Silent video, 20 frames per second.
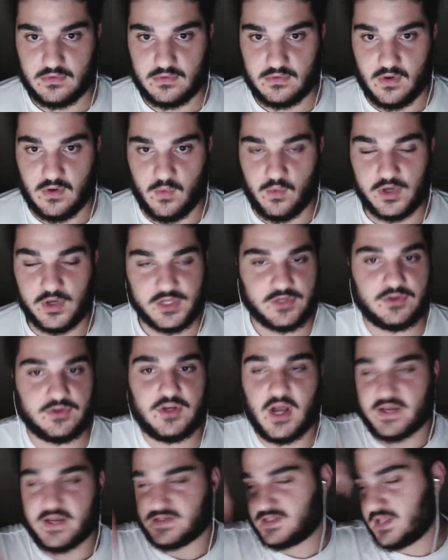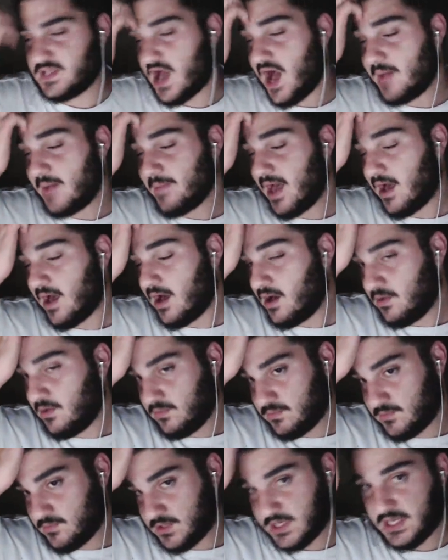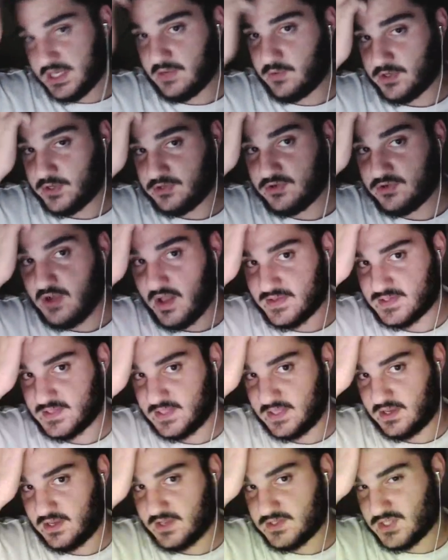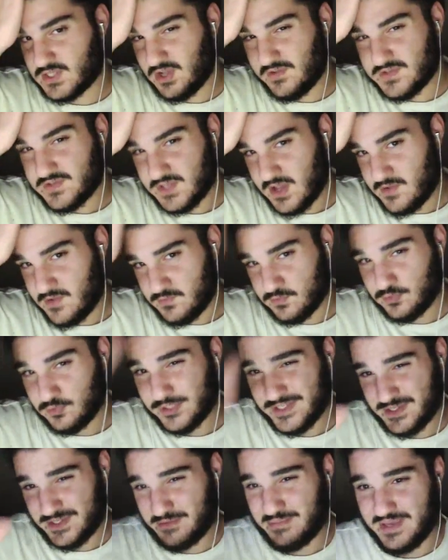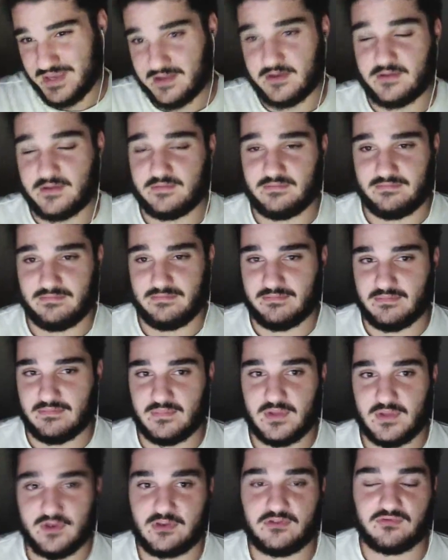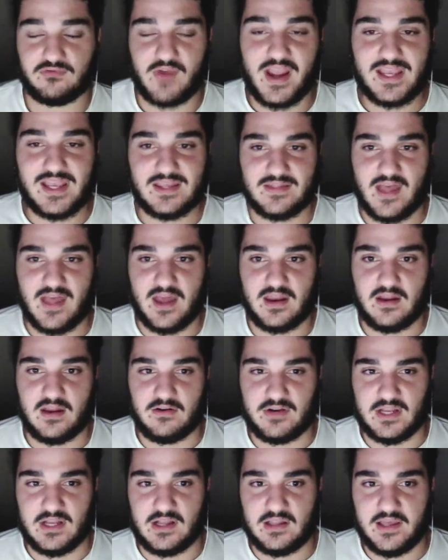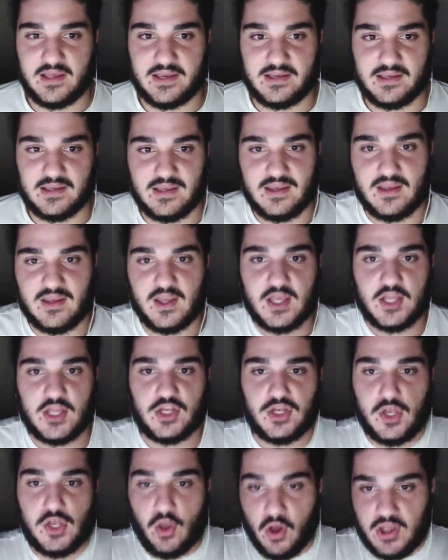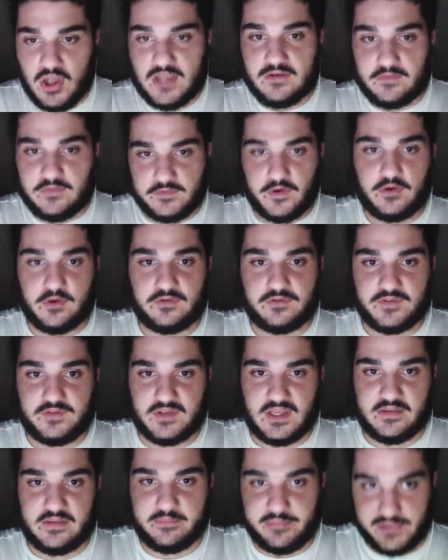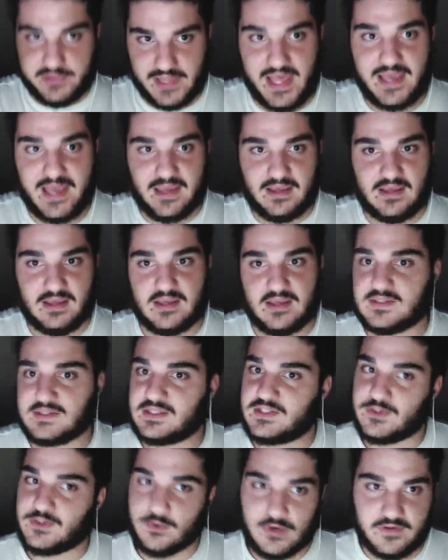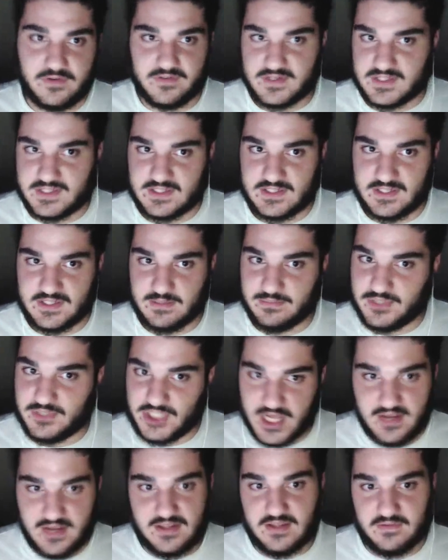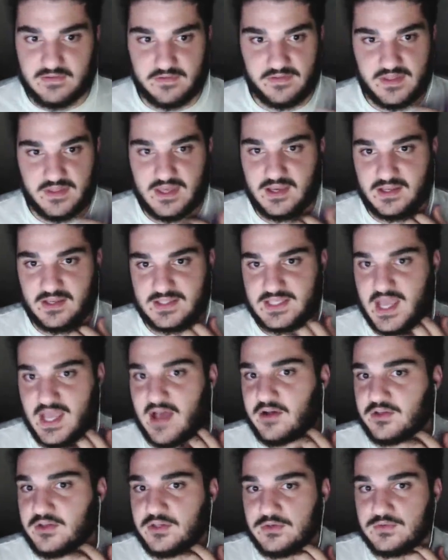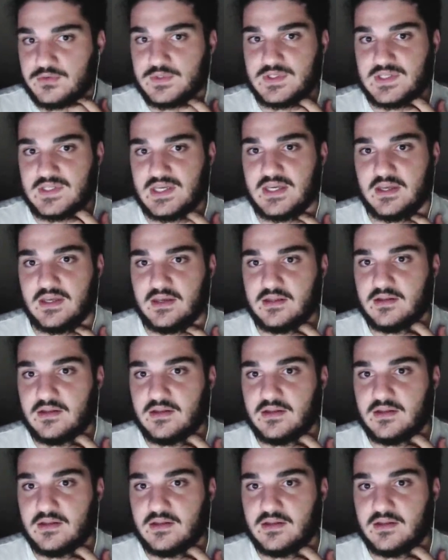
What do you guys think? I want to hear what you guys think, because the offside rule is a bit grey in that area. Like, not involved in play is sort of a subjective thing. It's how you see it.